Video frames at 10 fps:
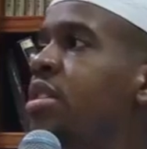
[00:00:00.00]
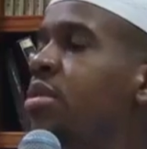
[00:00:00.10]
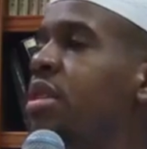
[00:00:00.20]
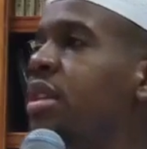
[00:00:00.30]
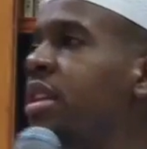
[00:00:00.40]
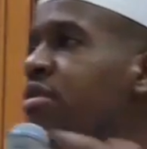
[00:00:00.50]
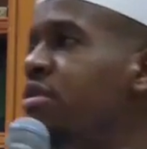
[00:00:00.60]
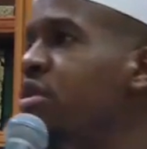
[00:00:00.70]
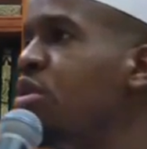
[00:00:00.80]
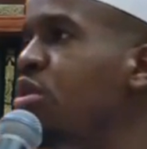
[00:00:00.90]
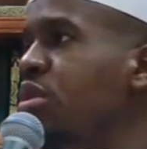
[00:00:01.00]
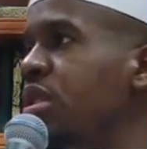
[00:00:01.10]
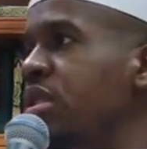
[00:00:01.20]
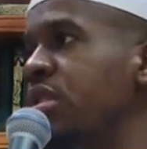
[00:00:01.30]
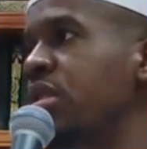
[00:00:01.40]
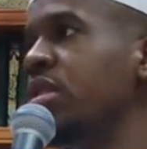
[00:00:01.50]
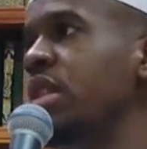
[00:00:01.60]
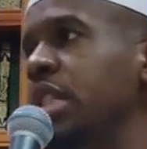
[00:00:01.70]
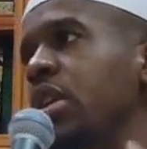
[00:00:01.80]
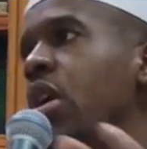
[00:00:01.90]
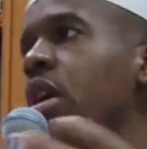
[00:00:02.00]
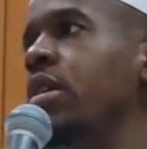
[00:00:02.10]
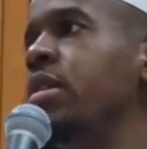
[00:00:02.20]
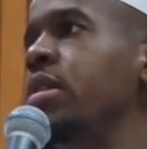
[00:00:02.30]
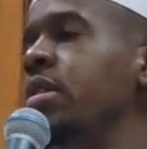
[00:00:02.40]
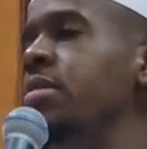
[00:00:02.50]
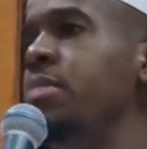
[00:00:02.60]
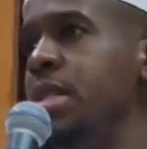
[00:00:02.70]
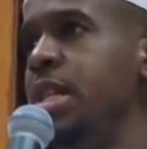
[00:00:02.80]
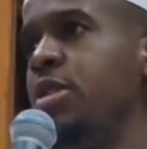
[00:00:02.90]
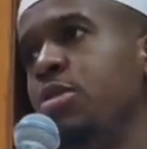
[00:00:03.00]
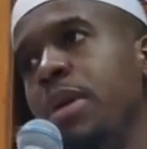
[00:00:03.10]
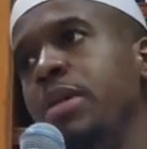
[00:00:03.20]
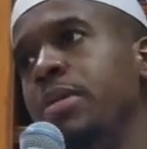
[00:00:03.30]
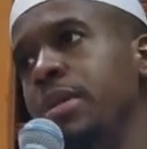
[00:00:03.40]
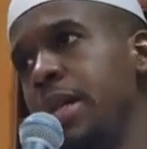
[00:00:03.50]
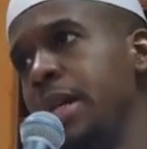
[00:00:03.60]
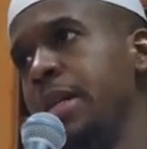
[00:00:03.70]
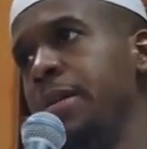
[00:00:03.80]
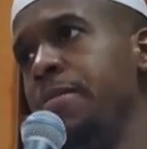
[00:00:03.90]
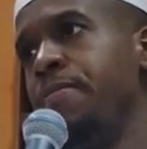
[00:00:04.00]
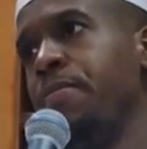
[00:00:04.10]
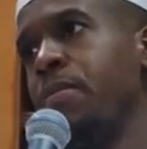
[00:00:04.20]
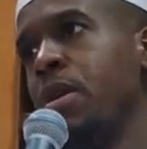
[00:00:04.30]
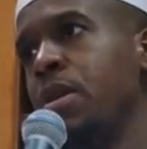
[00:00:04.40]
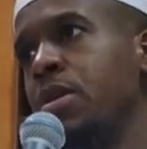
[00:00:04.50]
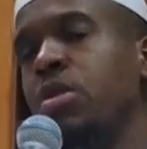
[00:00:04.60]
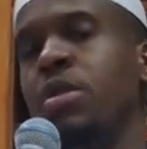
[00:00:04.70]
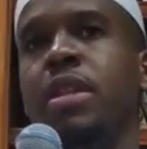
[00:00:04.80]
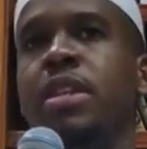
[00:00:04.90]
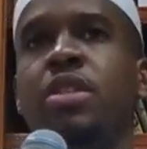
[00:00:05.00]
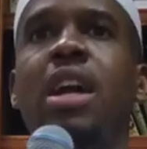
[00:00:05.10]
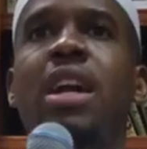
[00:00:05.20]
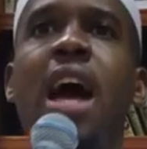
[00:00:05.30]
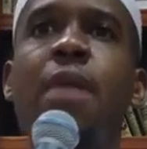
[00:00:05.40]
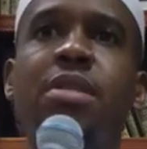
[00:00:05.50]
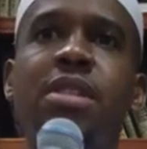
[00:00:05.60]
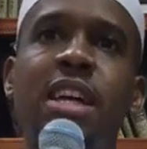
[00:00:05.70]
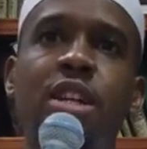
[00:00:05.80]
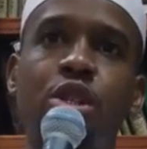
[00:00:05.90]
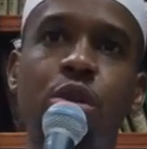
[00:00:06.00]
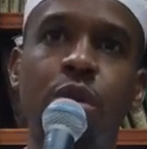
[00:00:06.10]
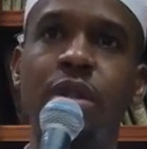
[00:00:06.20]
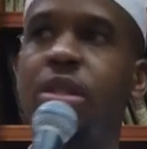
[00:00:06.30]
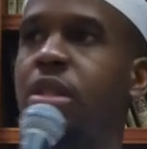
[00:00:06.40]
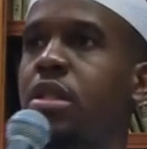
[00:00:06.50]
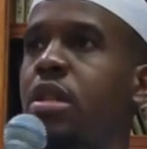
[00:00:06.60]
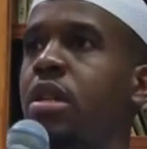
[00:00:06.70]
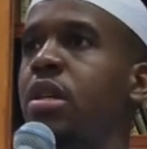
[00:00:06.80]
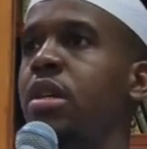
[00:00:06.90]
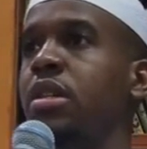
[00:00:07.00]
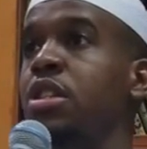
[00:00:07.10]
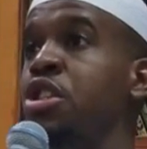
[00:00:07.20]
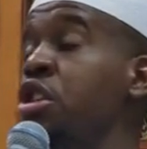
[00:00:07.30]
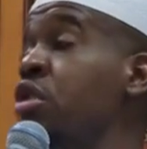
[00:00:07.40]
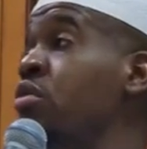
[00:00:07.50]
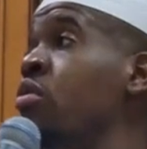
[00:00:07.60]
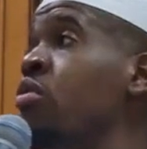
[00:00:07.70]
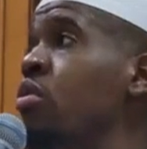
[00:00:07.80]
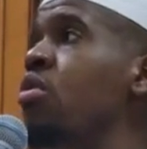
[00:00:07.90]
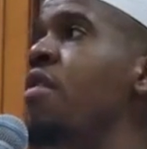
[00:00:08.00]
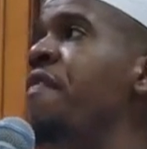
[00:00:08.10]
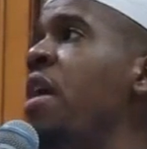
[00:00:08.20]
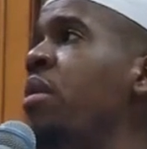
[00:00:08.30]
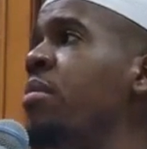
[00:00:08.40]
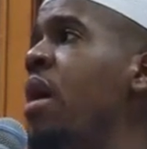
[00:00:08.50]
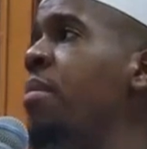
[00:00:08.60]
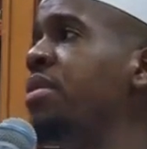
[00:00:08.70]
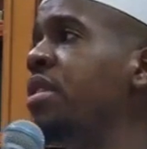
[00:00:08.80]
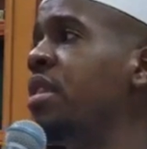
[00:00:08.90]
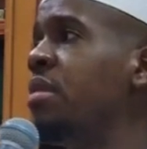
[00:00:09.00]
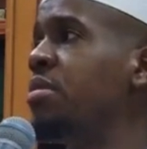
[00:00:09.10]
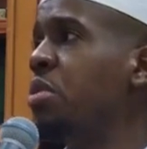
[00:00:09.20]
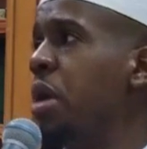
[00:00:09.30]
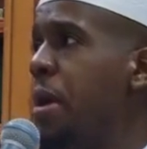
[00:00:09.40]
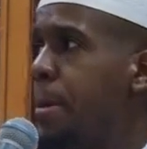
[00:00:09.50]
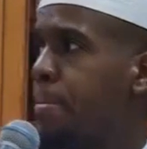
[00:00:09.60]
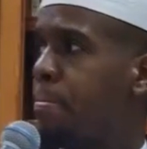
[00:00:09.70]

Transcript: Azza wa Jalla gives you the coolness in your heart. Bismillah subhanahu wa ta'ala. So it's not an option, it's not a choice. The general rule of following Muhammad Sallallahu way.